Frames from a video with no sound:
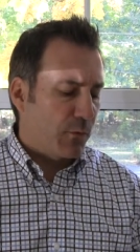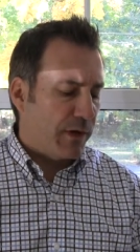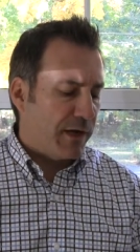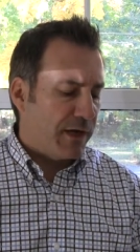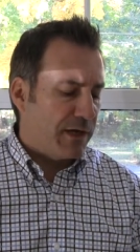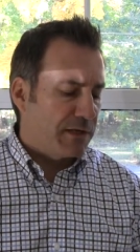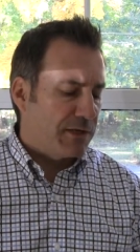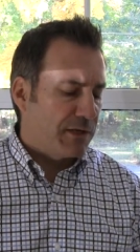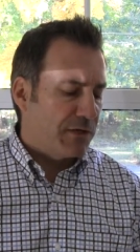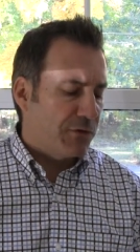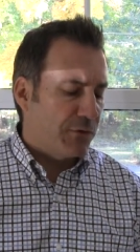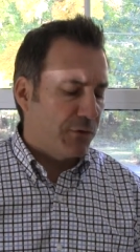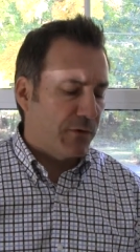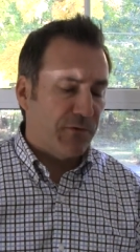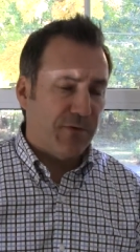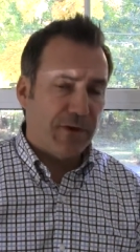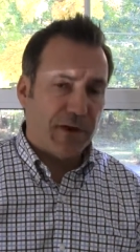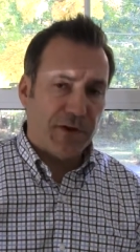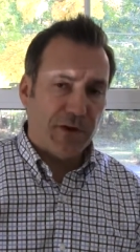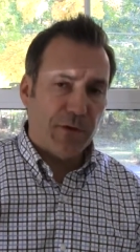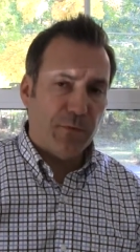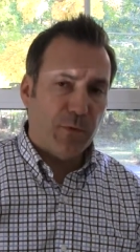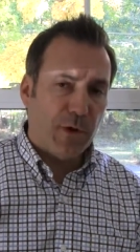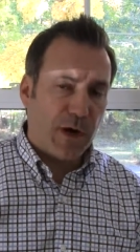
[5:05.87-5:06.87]
ways to do a
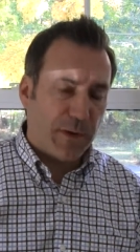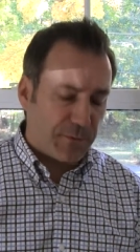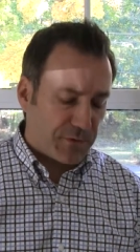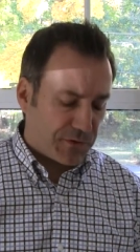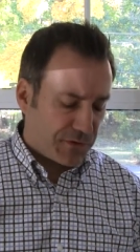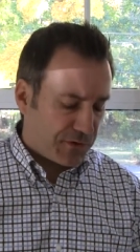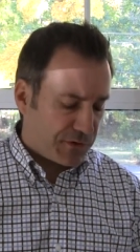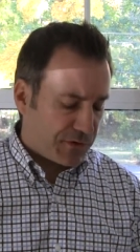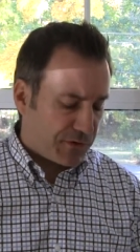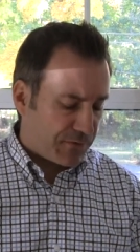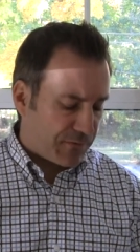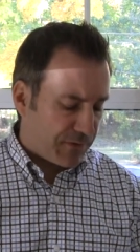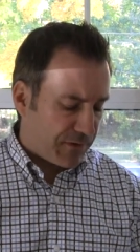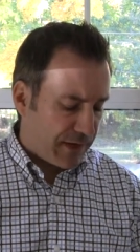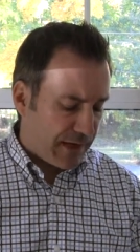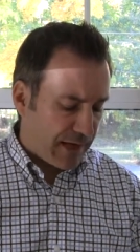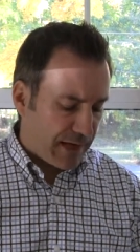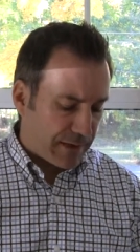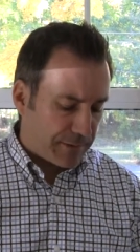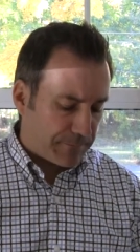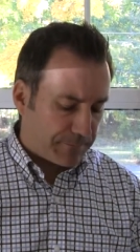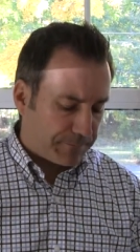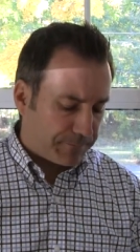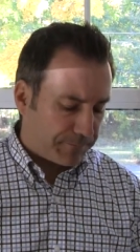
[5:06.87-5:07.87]
value proposition for
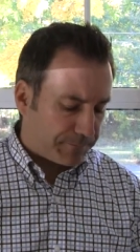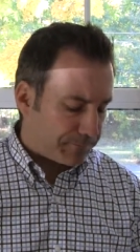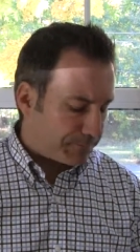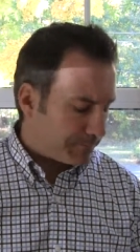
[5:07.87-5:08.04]
that.